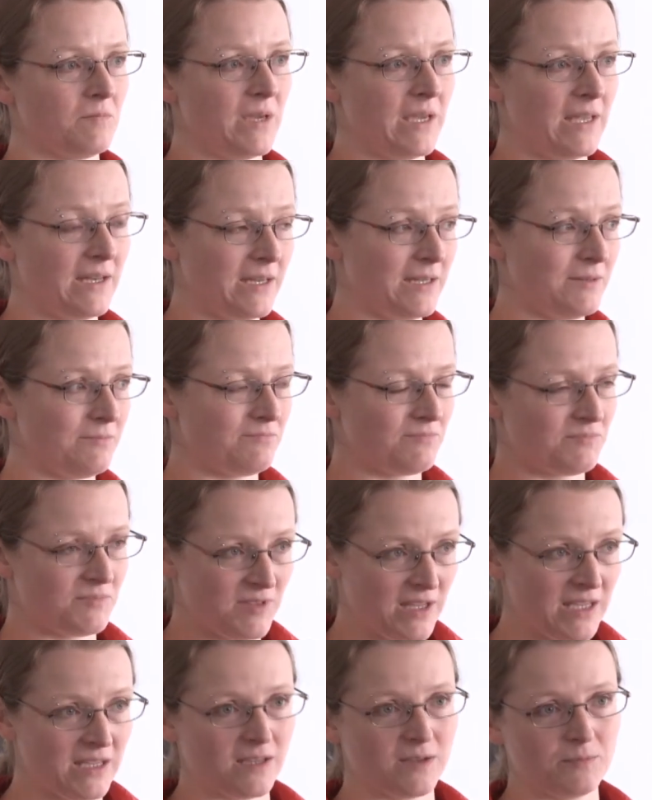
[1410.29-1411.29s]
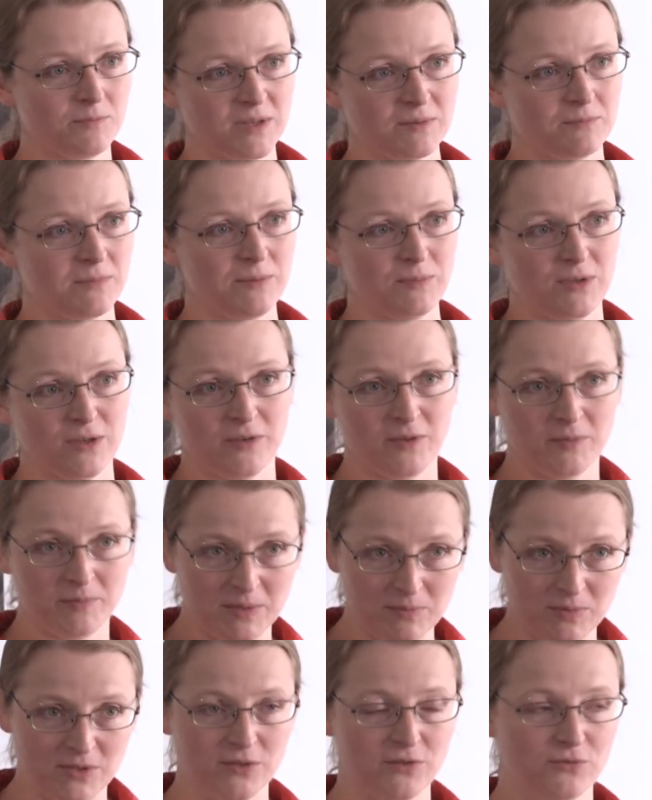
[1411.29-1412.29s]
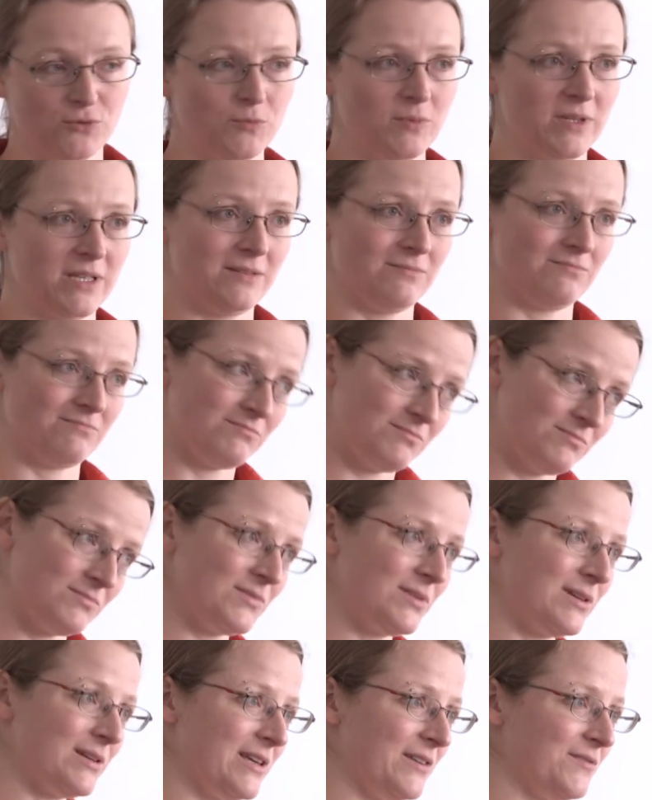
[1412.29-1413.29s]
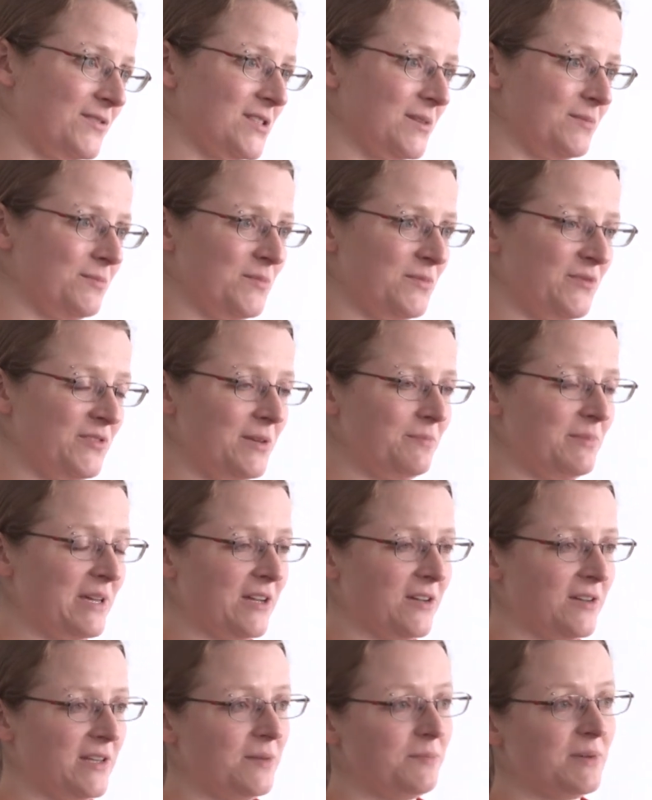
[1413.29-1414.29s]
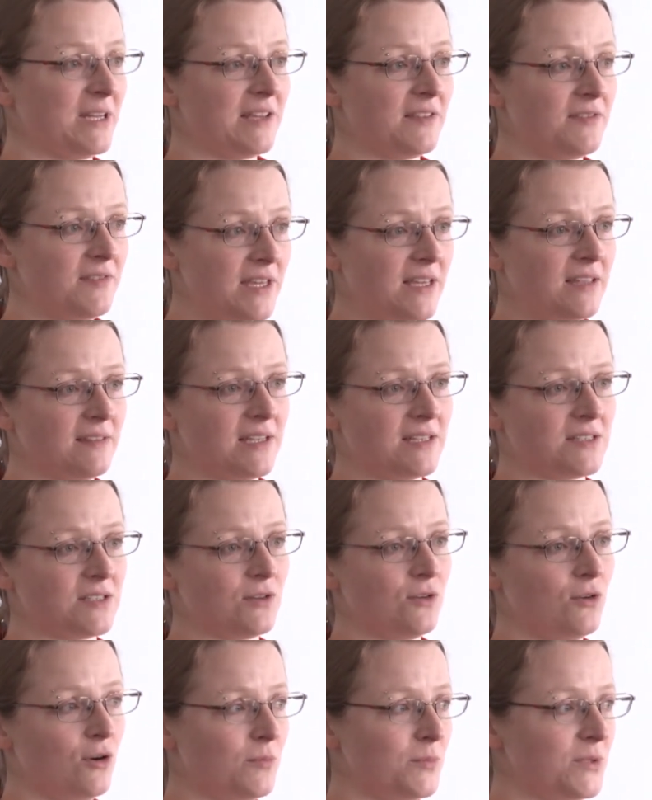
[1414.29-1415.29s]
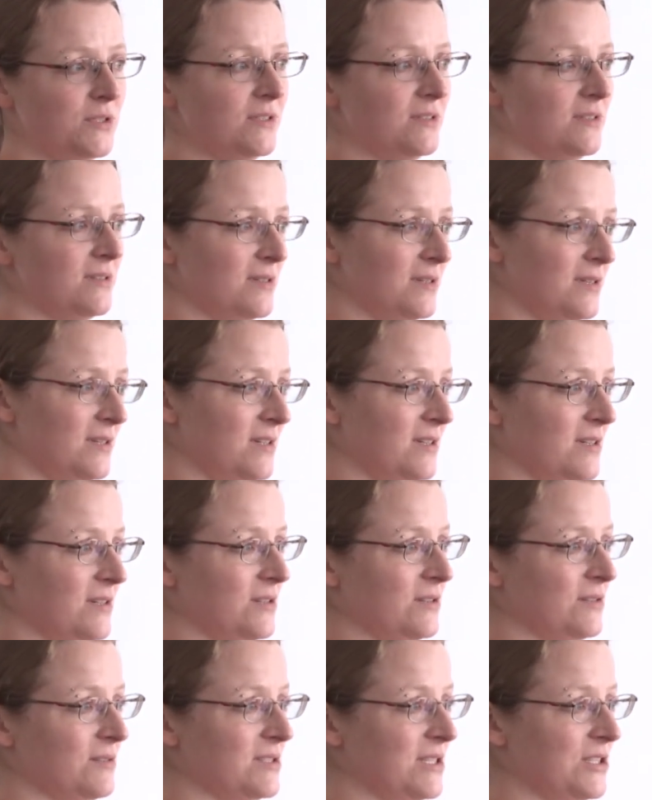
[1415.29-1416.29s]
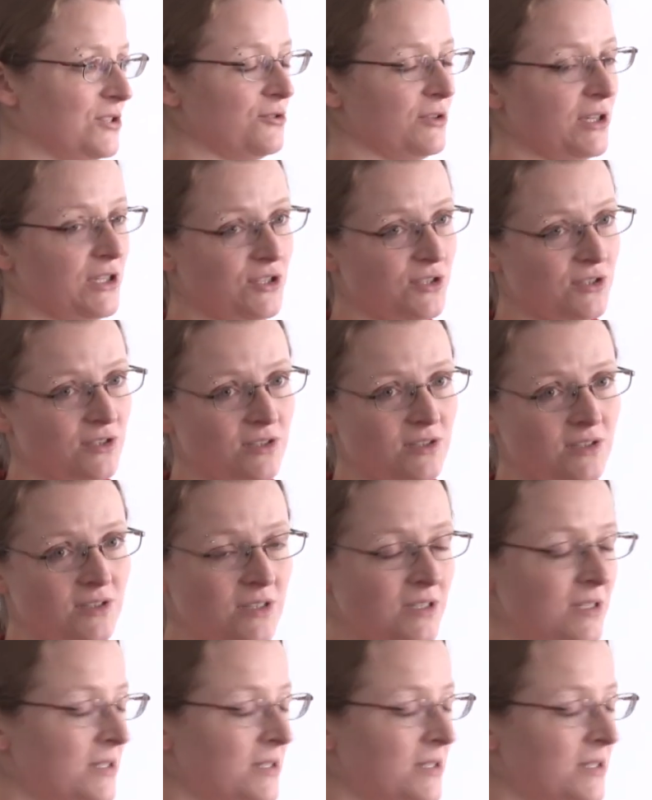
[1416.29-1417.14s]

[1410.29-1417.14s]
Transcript: And I think, but maybe other people in the room can give some feedback on it, but I think that's a common situation.